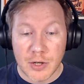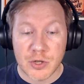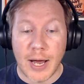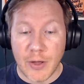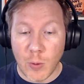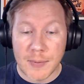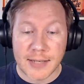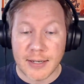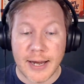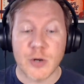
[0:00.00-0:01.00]
So head to the
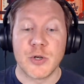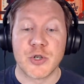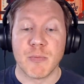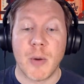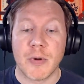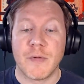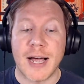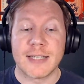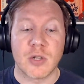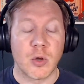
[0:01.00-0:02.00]
website today or use your mobile
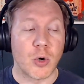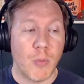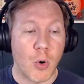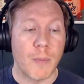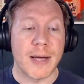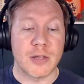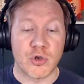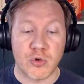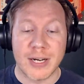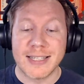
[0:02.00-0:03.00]
device to learn more about
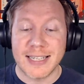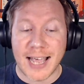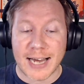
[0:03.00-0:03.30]
the trends in